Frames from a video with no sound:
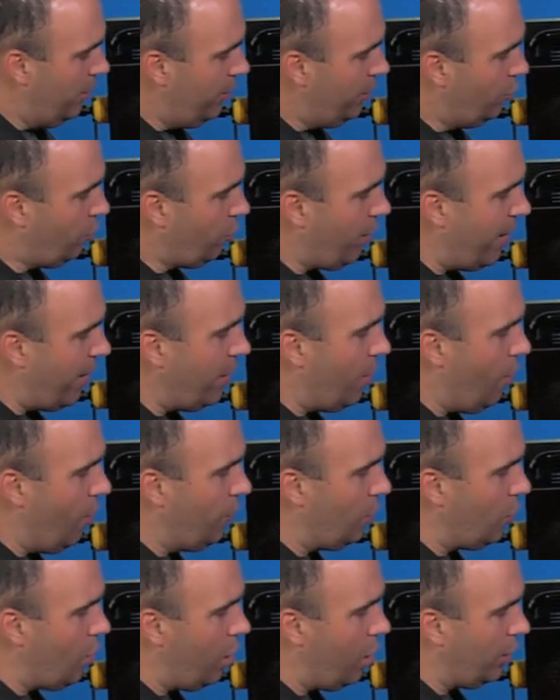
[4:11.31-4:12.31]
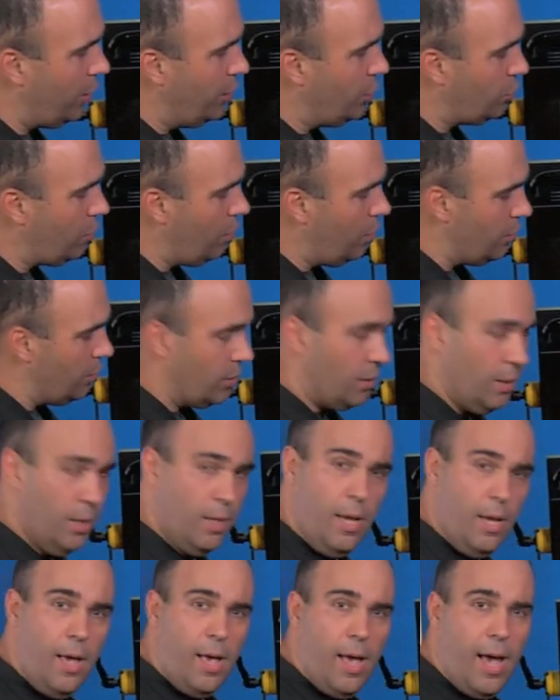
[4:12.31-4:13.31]
Great overall controls.
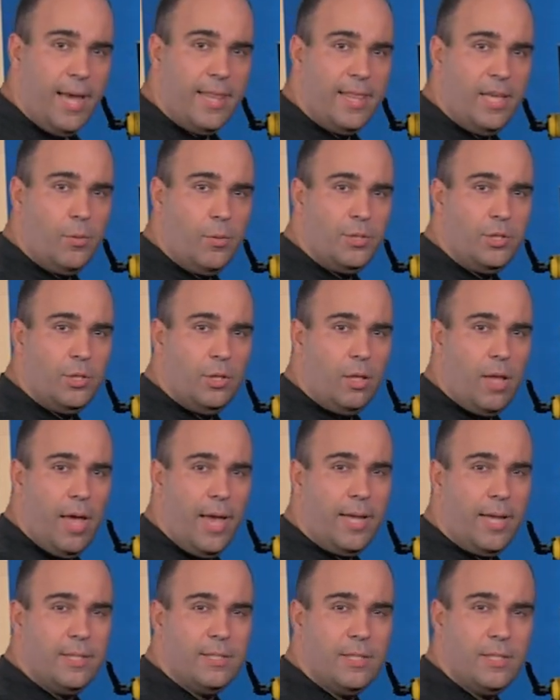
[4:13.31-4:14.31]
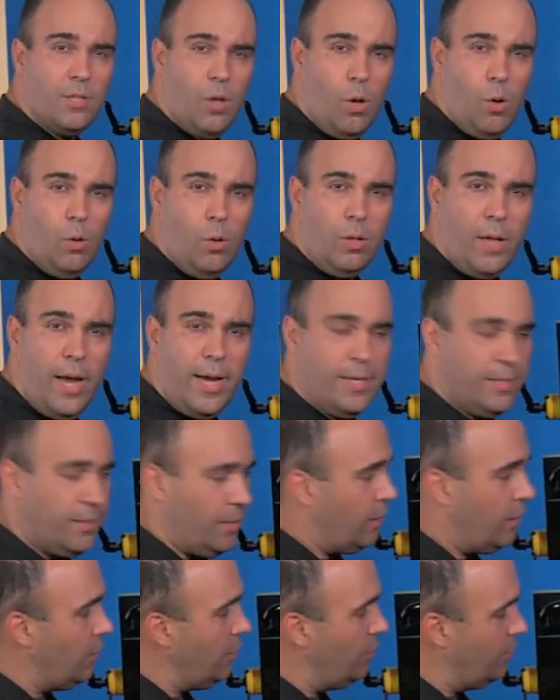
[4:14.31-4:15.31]
I think what you'll like is this whole light is
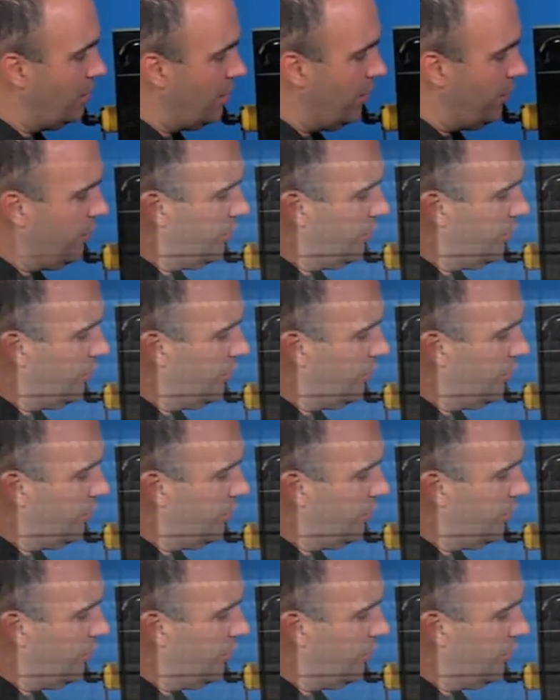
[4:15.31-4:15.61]
inclusive.